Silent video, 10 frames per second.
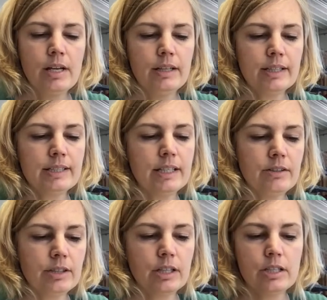Next thing
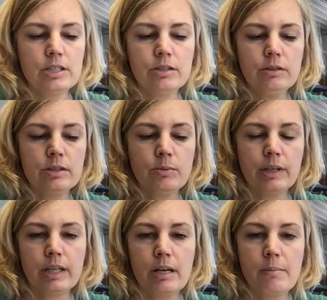you're going to do is we're
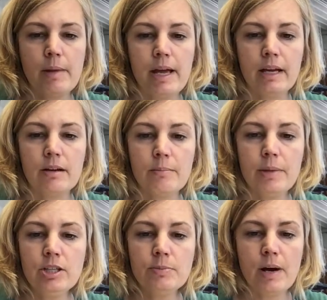going to make
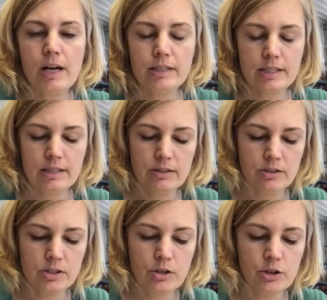pinch pots.
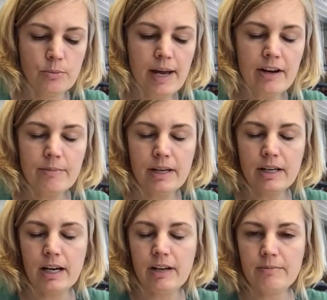So you may or may
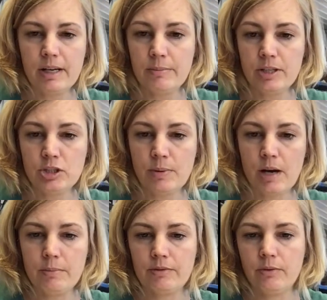not have made a pinch
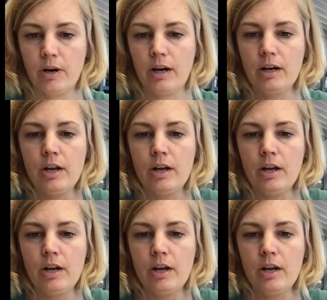pot before.